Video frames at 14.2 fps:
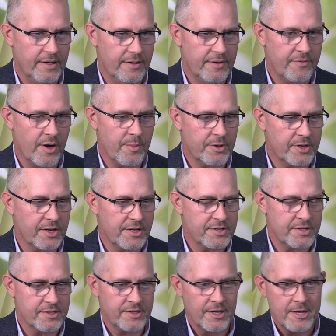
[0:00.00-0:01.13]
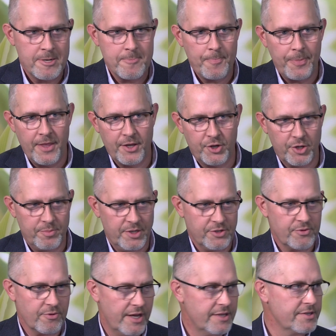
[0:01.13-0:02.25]
environmental conditions. It could be
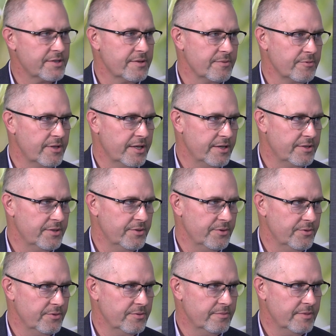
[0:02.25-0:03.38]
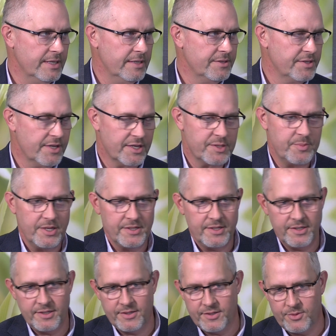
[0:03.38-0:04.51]
traits related to insect
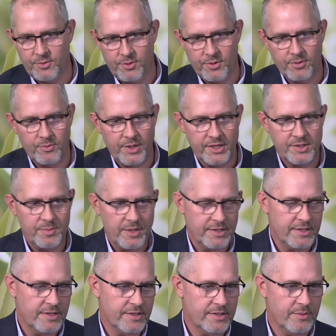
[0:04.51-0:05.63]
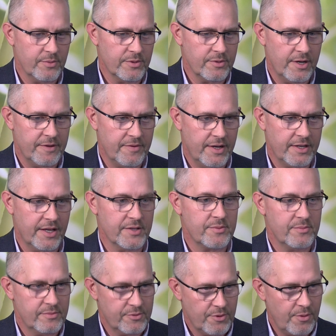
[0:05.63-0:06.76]
species or weed species that we're trying to fight against.
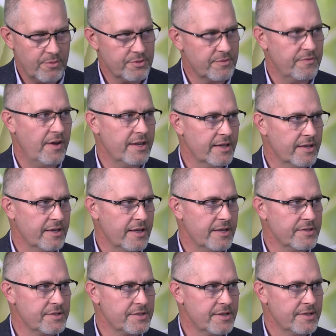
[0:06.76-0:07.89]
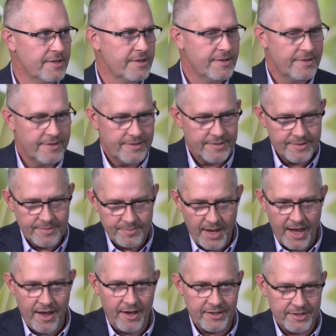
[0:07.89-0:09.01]
Growers are fighting against
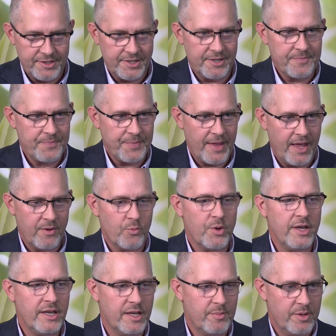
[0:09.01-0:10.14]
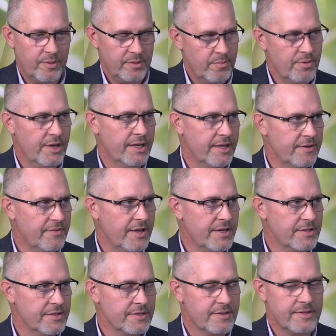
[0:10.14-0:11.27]
biology, and we need to be able to bring
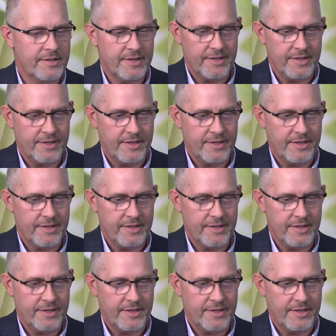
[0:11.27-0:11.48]
innovations.